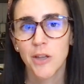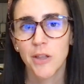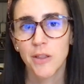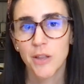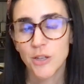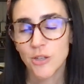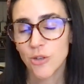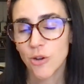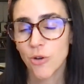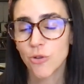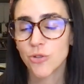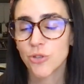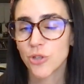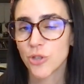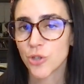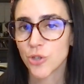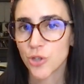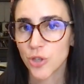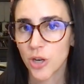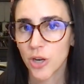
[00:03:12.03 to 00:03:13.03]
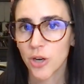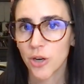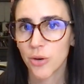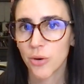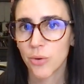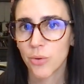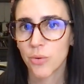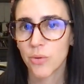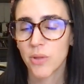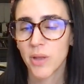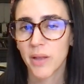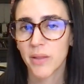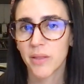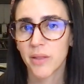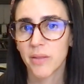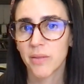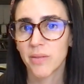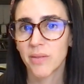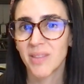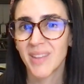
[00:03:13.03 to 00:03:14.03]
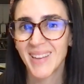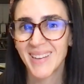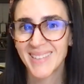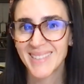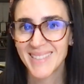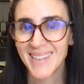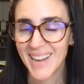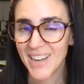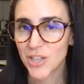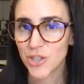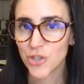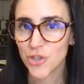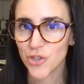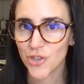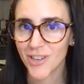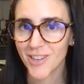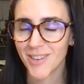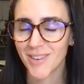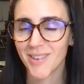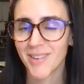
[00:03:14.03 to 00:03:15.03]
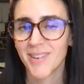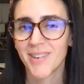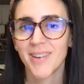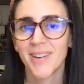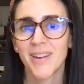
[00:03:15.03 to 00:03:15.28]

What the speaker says: This goes to show that intention